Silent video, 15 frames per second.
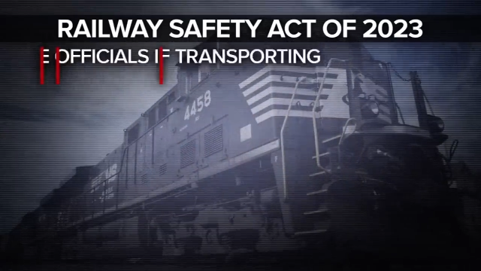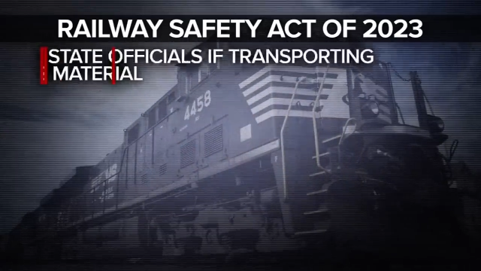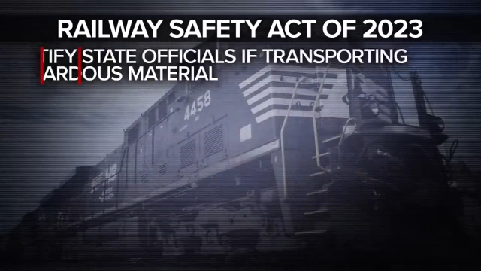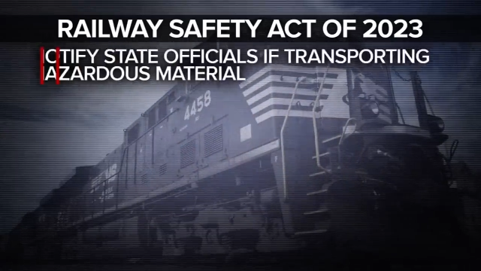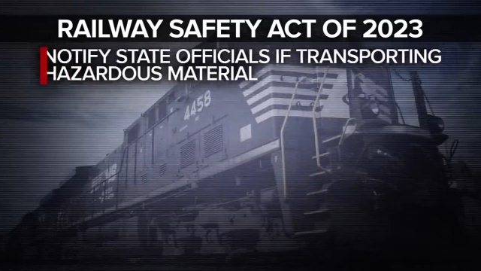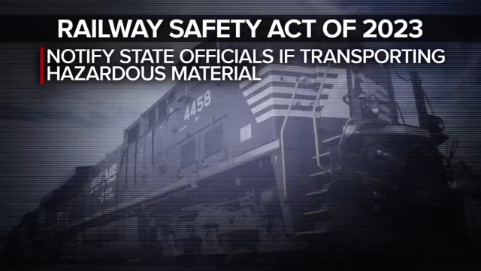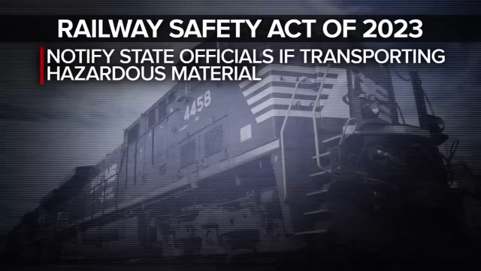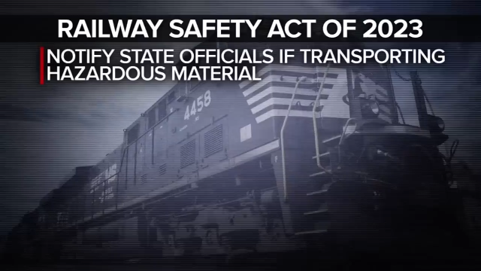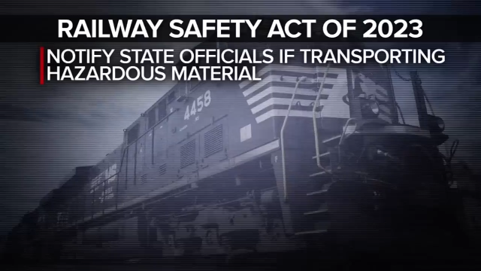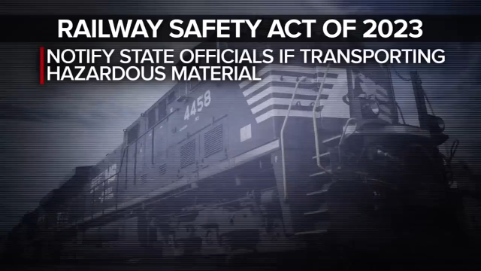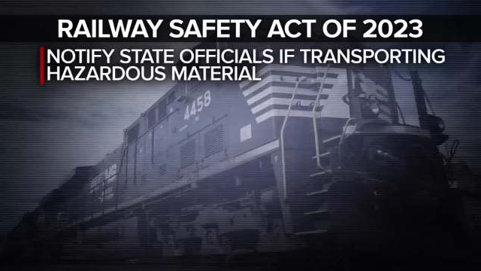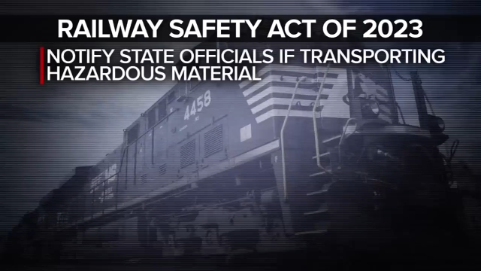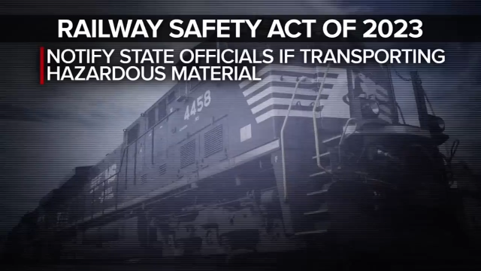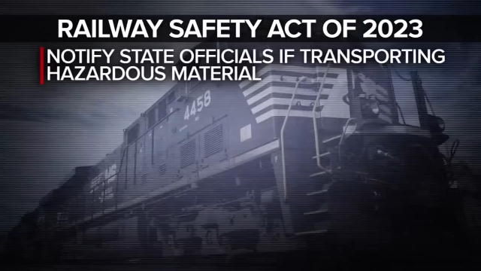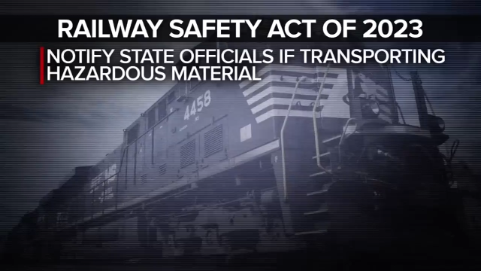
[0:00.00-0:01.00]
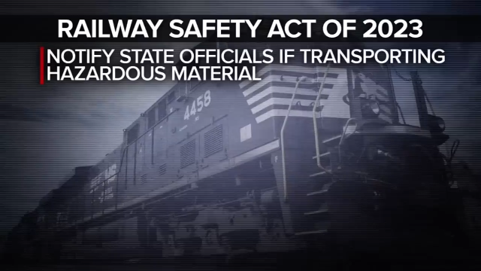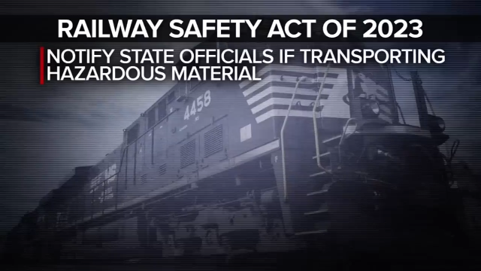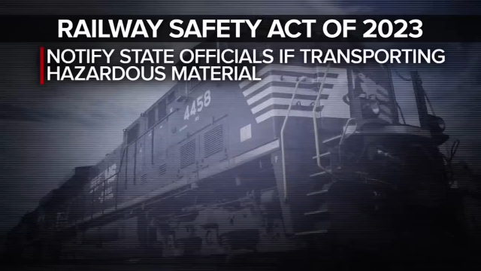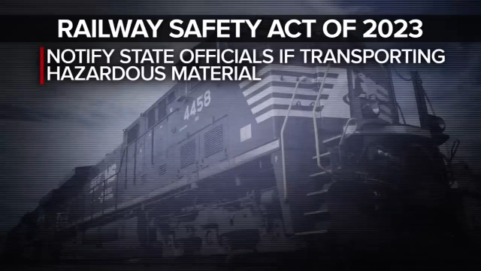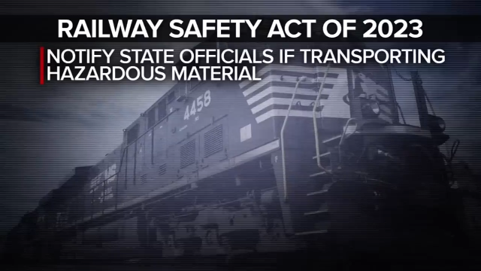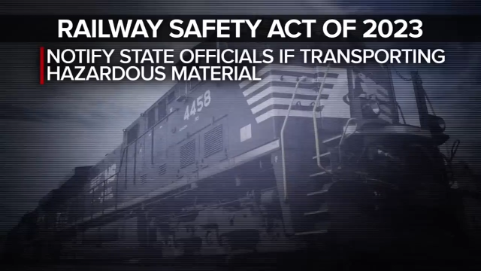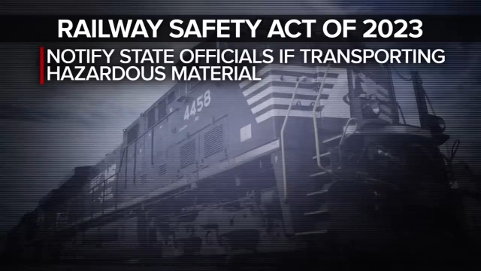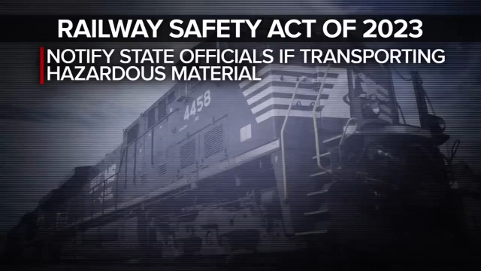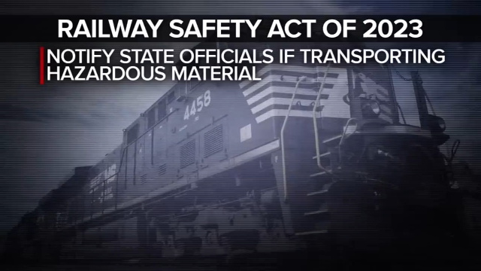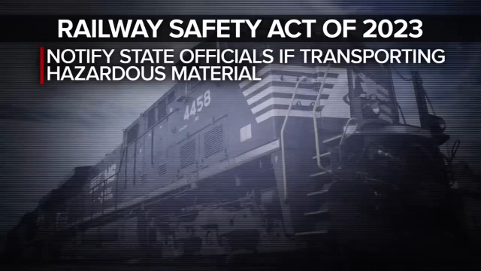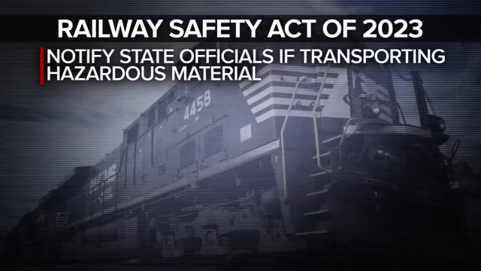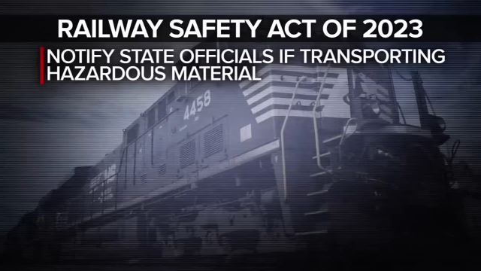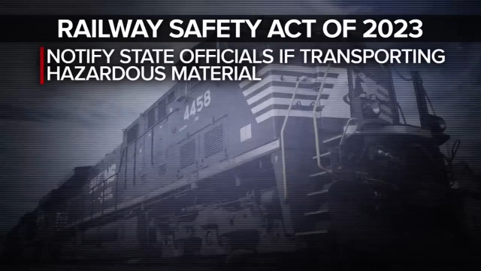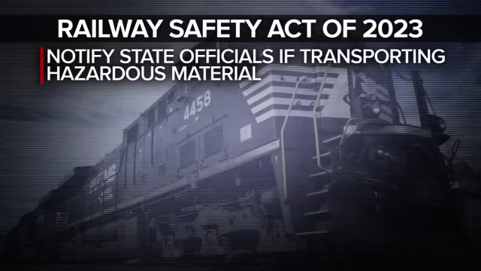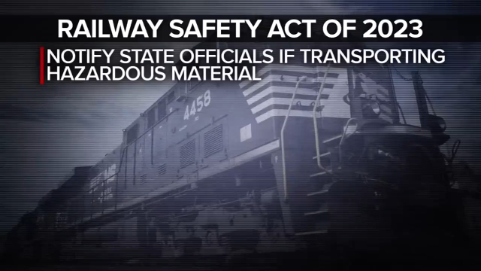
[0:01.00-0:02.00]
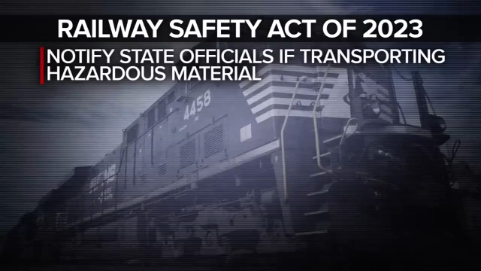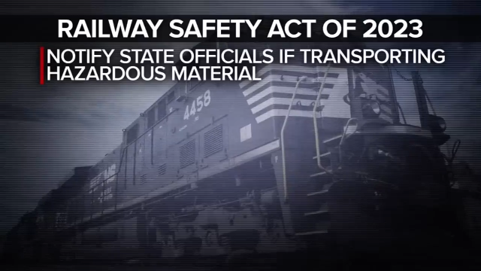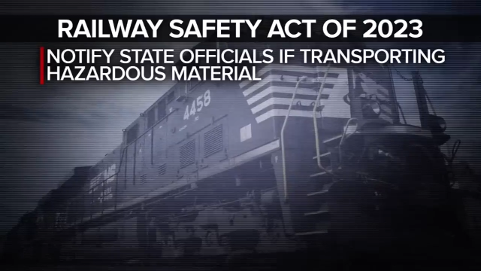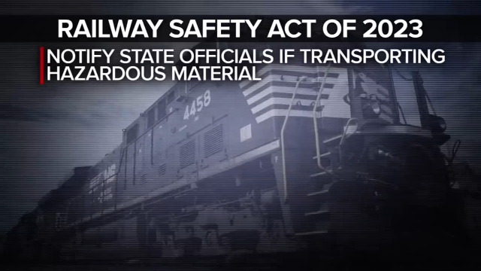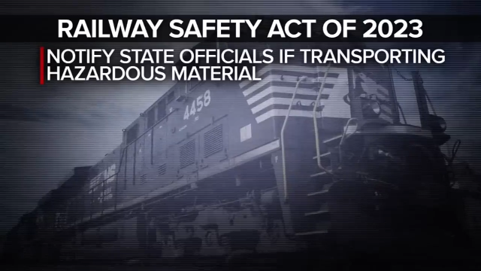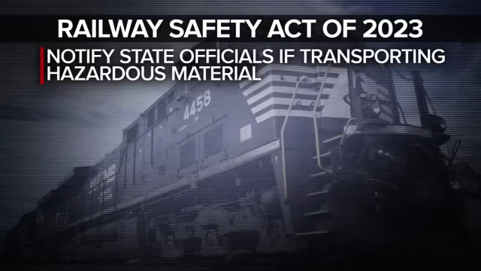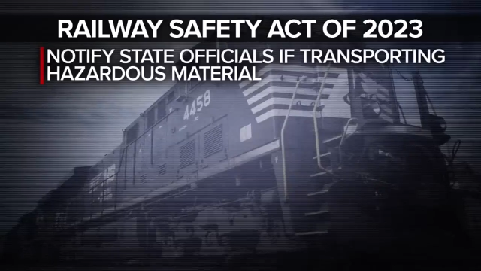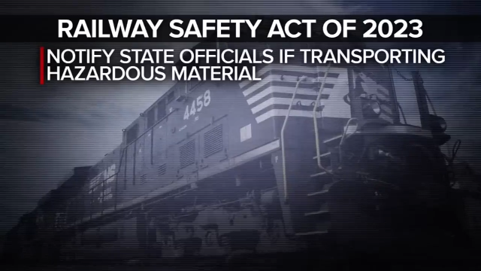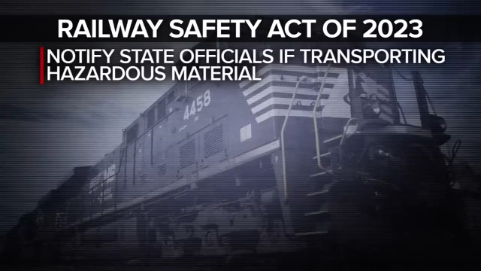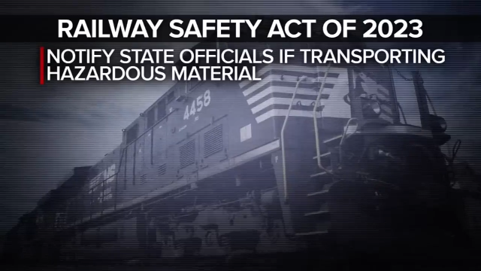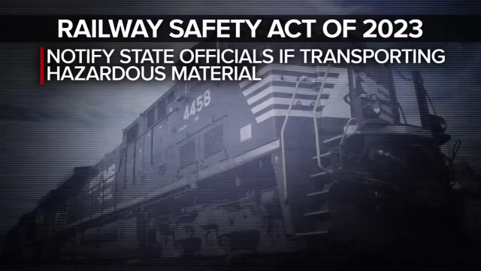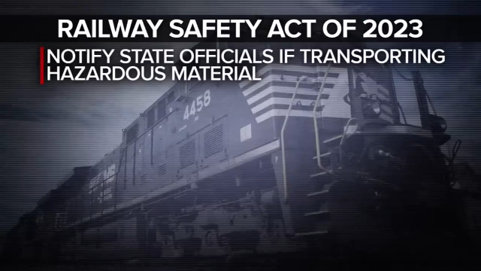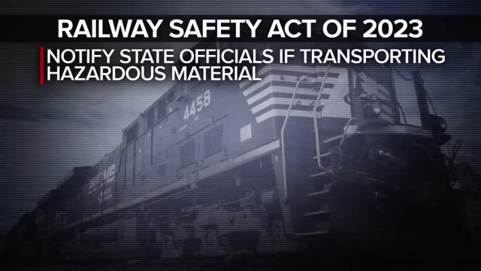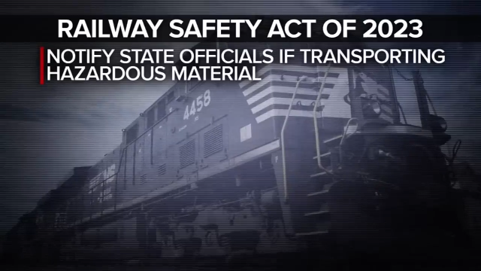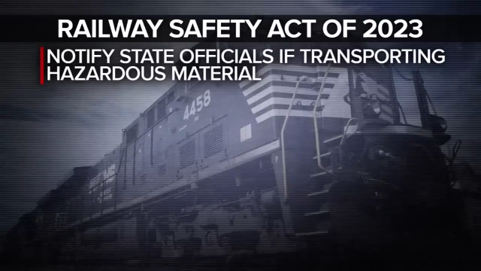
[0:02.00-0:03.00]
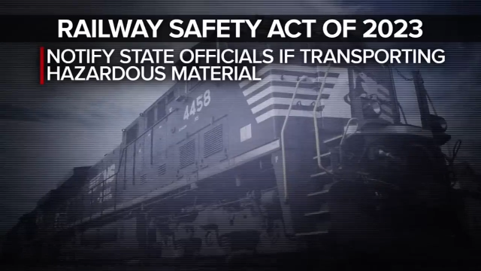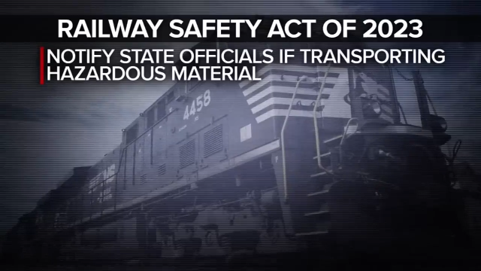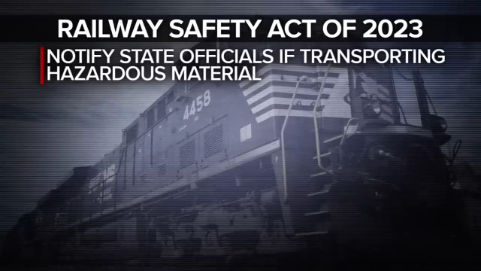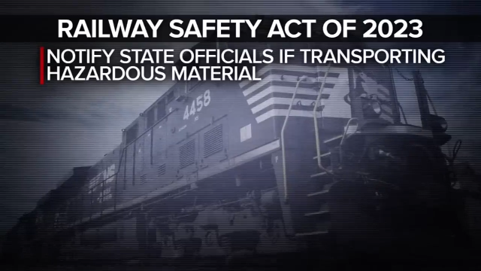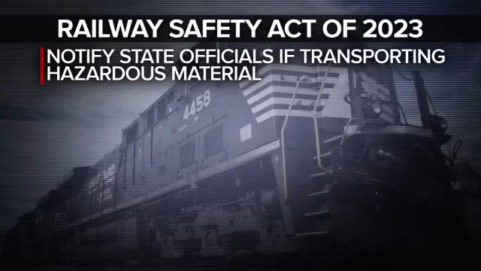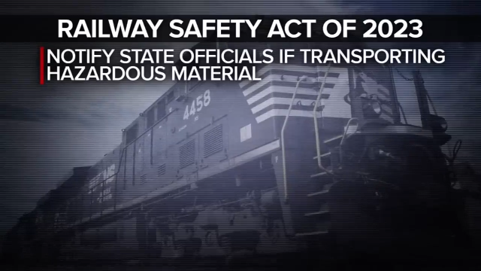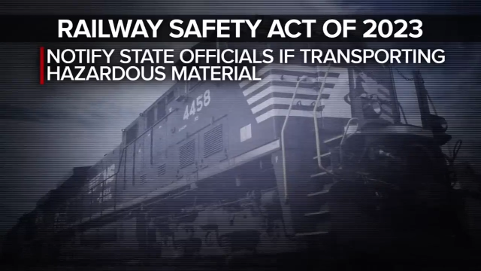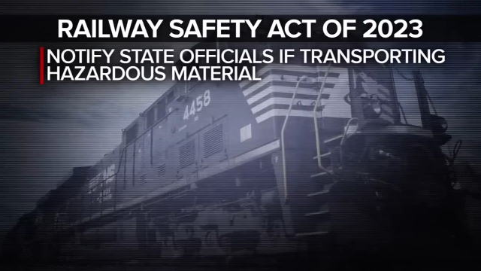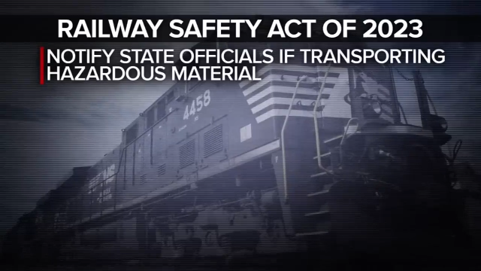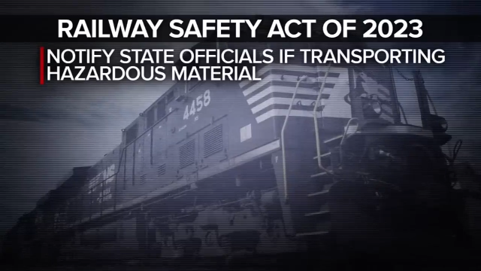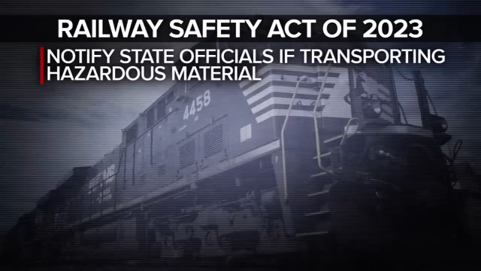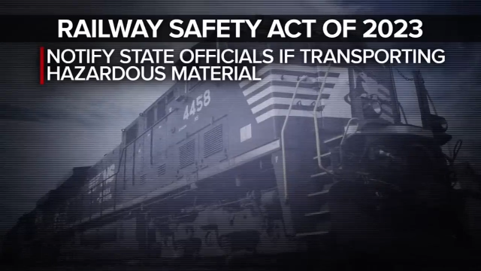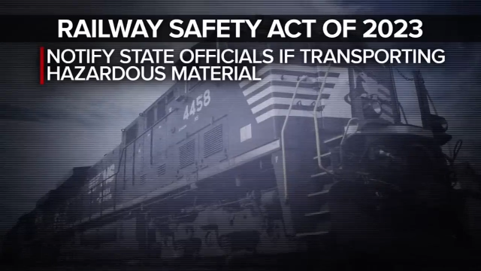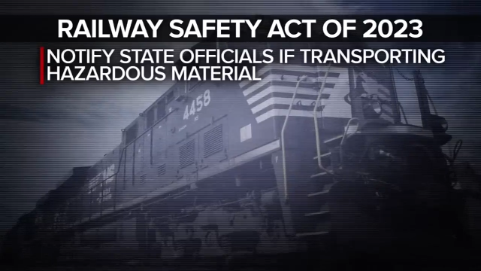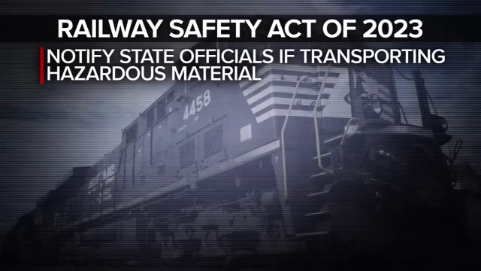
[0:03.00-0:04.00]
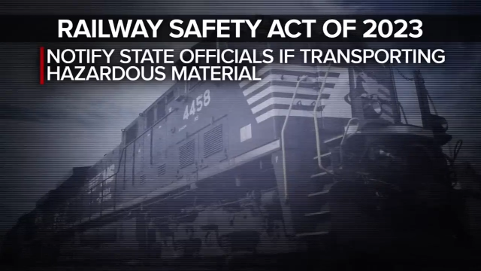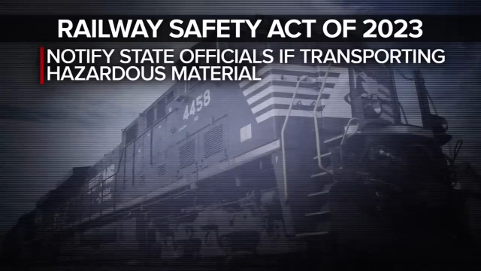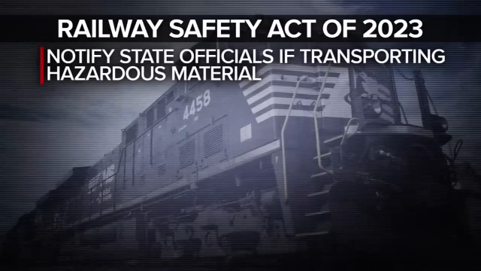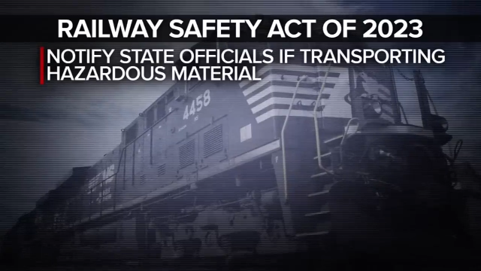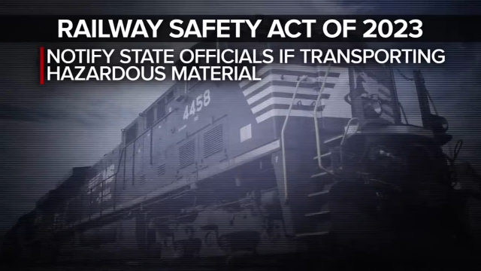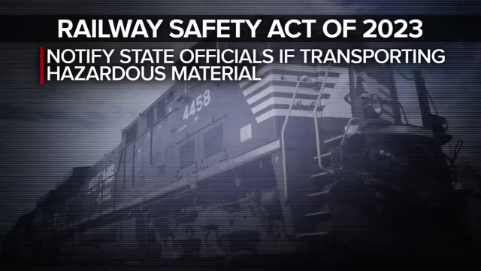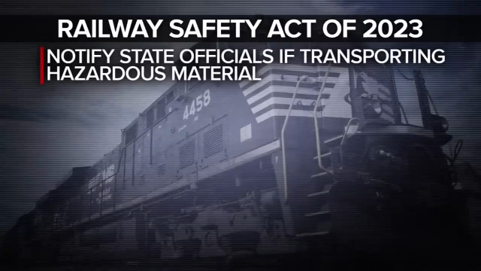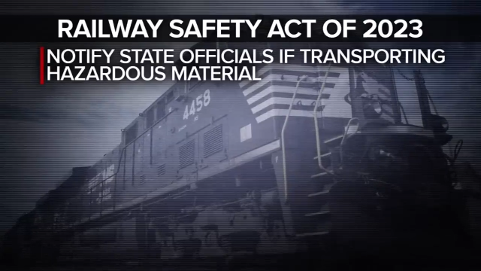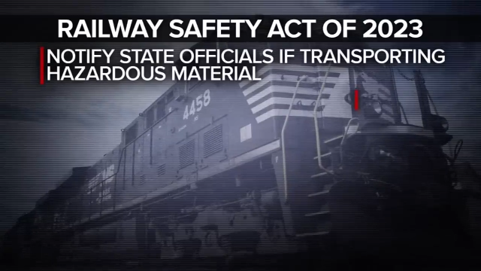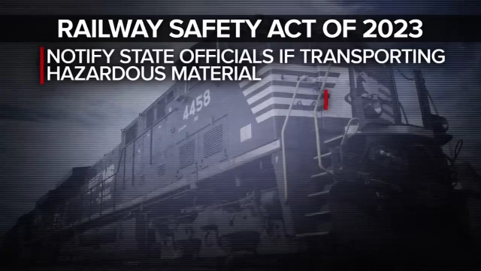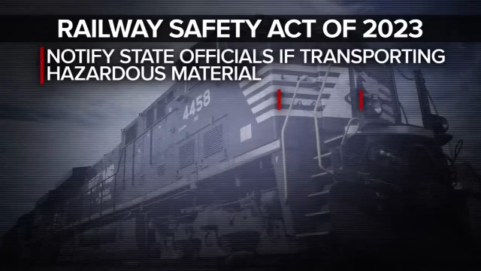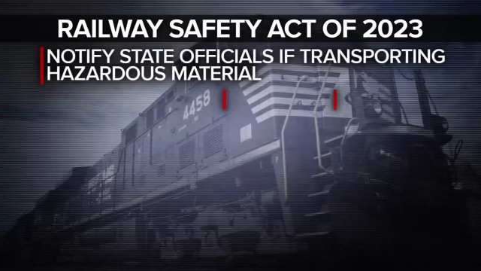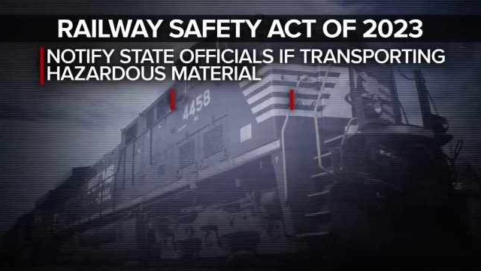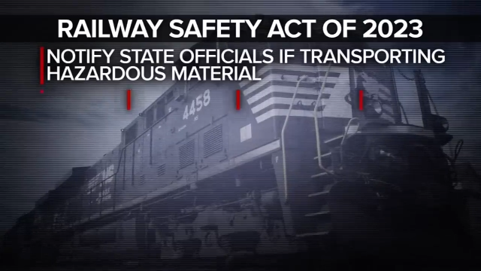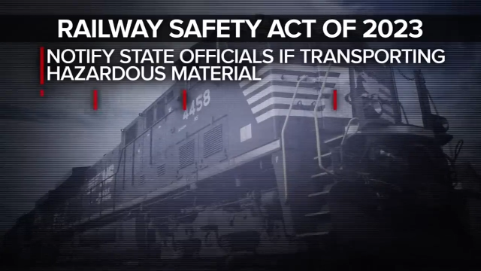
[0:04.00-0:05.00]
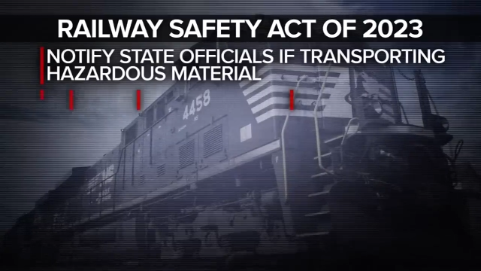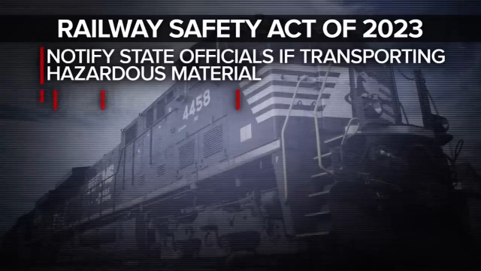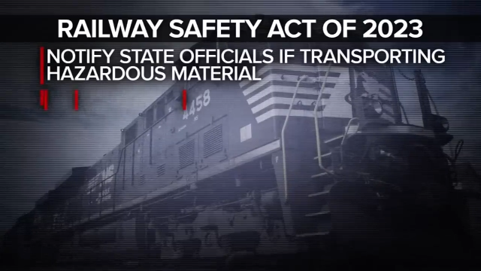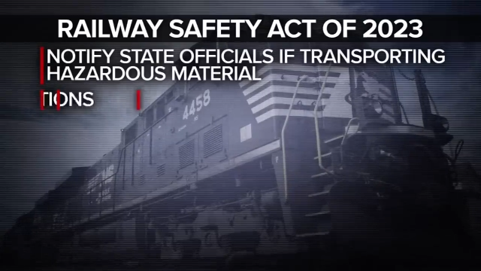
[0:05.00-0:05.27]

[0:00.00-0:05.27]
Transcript: No face is visible, so there are no lips to read.